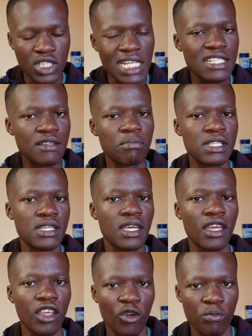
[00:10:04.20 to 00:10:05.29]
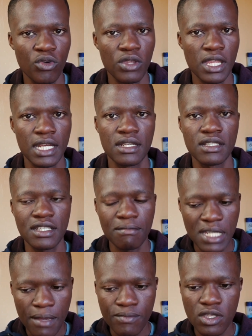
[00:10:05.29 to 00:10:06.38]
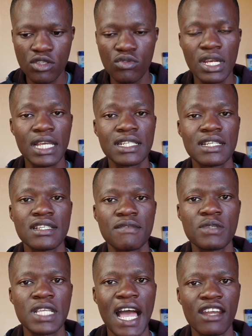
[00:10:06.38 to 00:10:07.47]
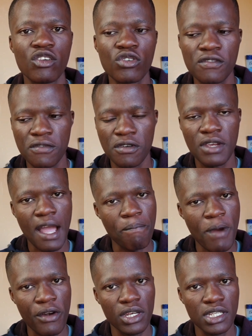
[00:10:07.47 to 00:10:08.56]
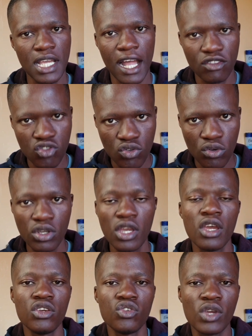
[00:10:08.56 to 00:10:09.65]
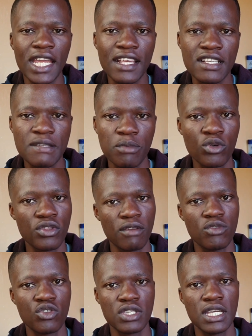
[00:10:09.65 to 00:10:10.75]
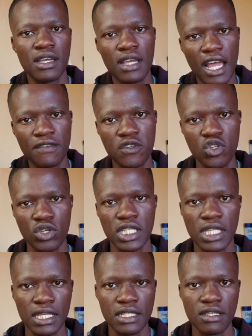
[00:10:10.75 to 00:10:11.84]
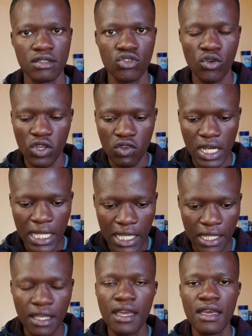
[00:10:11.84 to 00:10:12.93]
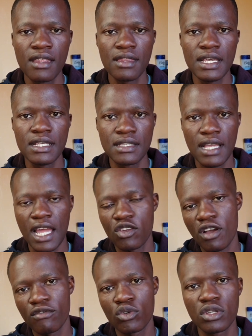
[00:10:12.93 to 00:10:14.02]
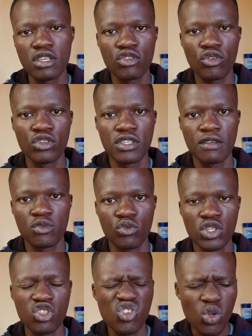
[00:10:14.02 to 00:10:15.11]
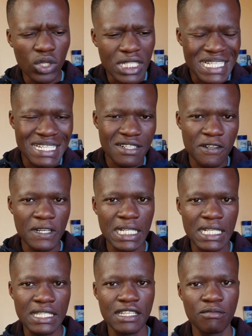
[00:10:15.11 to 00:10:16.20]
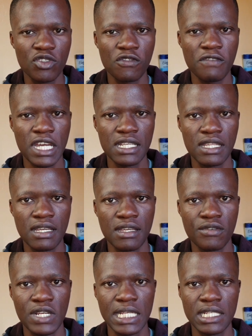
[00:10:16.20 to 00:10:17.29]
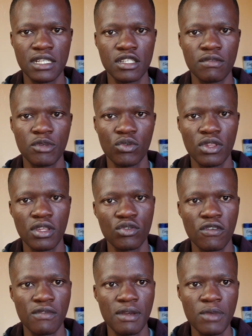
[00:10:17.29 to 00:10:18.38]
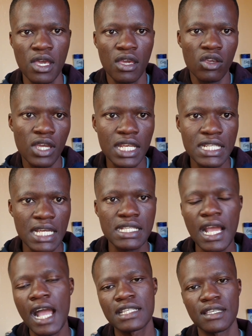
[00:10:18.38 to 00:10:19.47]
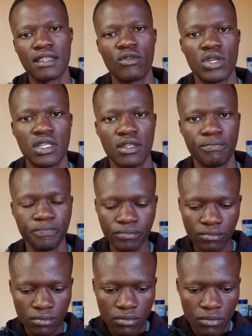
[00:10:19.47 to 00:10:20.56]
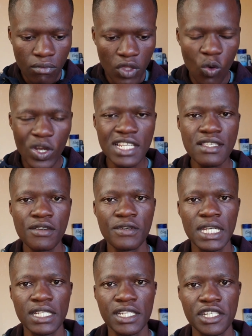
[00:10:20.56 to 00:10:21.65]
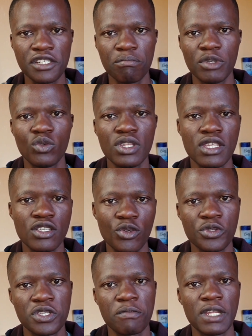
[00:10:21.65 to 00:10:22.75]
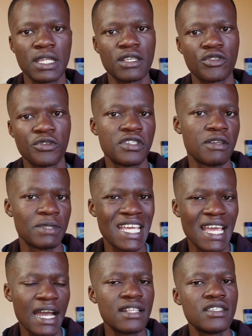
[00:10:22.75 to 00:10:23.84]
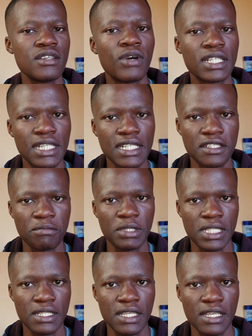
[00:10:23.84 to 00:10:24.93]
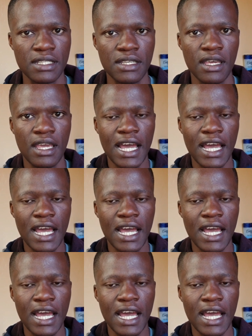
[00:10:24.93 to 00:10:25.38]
ChatGPT can help you with that. Sometimes these relationships are not very apparent, and so you can explore them using artificial intelligence. So when you're learning things and you have got these concepts which you don't really seem to find the relationship between the two of them, you can just ask the question, what is the relationship between this concept and this concept, and see what ChatGPT says.